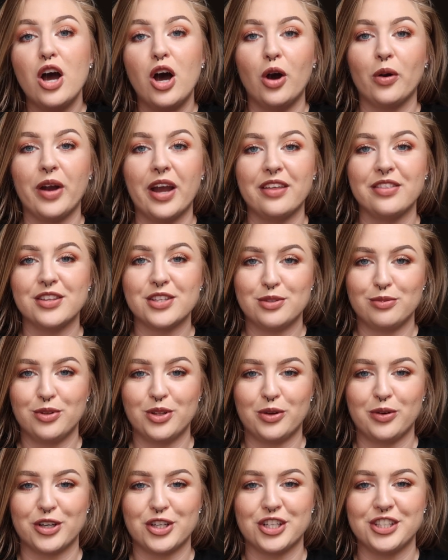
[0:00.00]
Okay, this is one
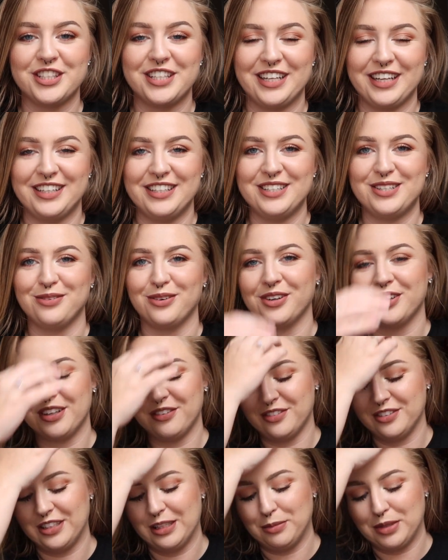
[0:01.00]
of the questions I need to word
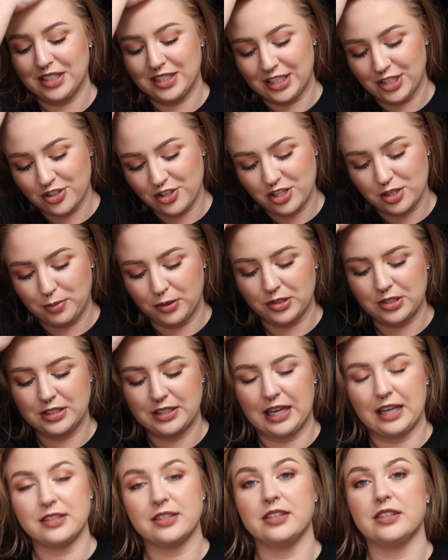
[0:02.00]
differently, but essentially this person's
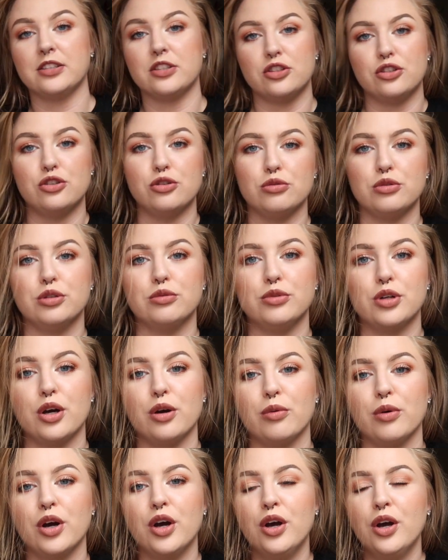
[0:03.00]
asking me is, do you
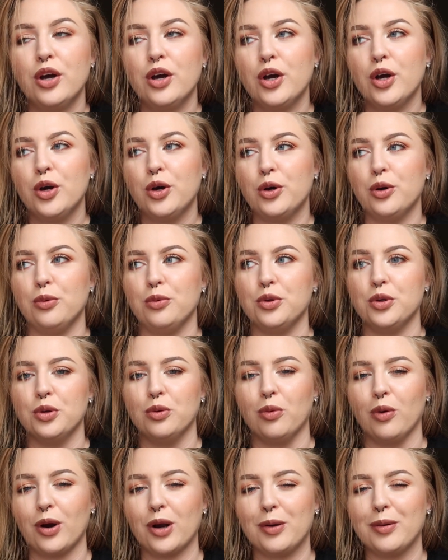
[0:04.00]
know who you
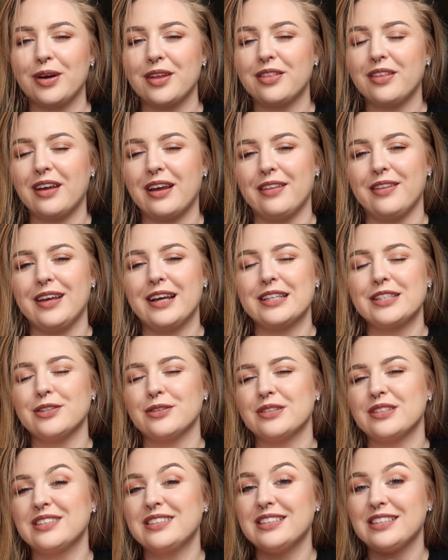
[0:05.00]
work with? And the
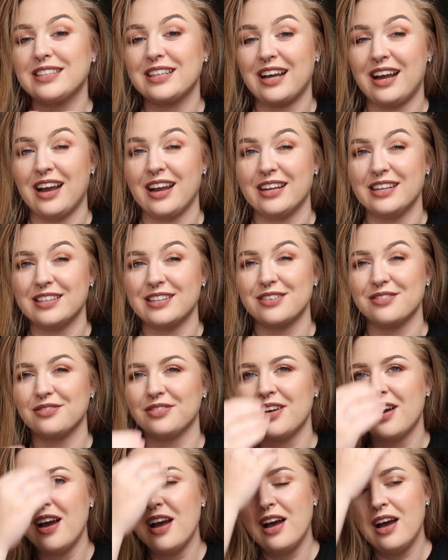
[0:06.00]
answer is kind of.
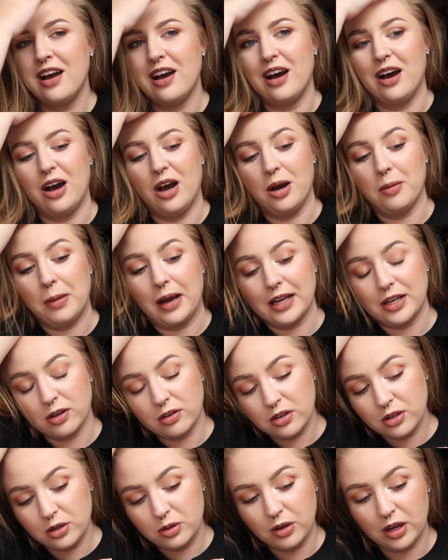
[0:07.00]
I
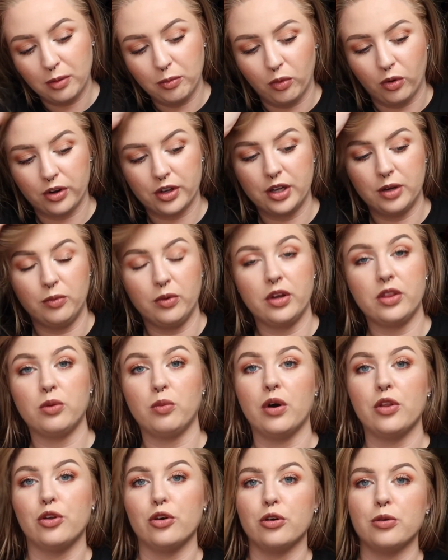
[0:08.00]
don't know who I'm working with,
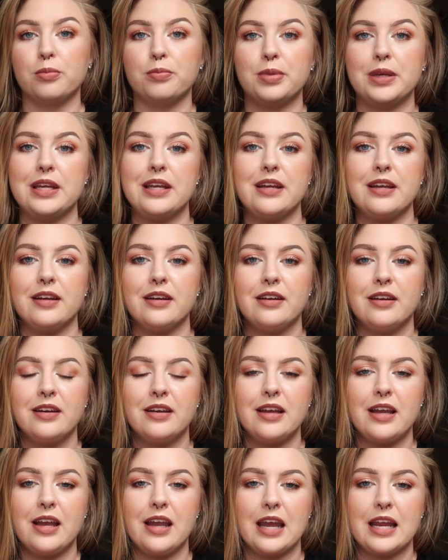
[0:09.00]
whether it be
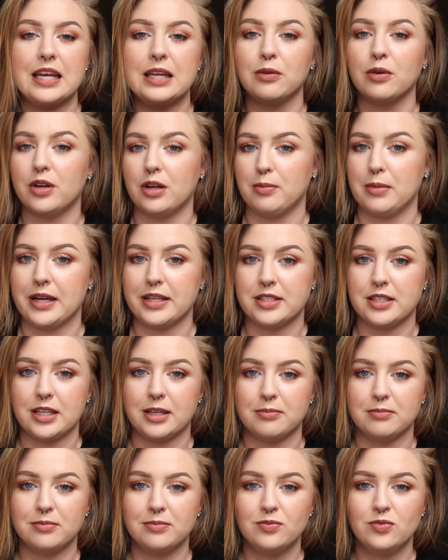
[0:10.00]
anyone on my
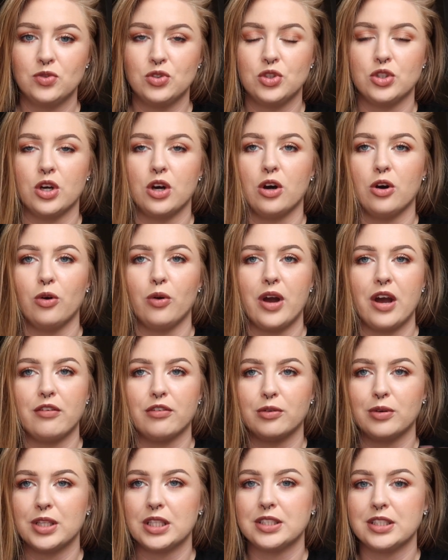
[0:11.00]
team. So
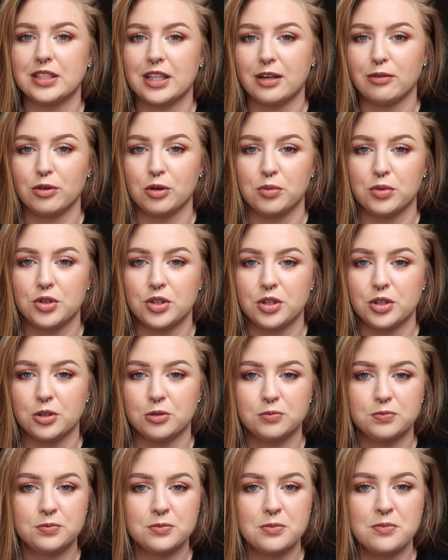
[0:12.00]
everyone that's in that room with
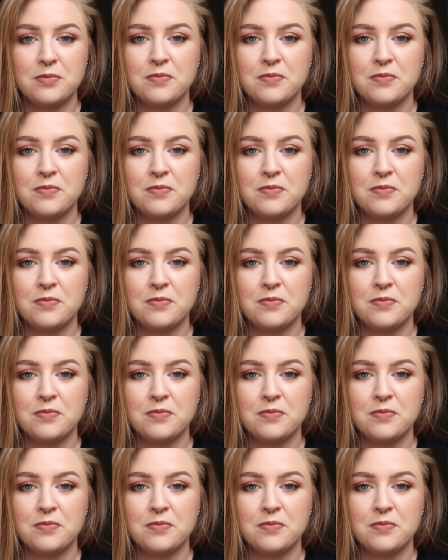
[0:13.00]
you,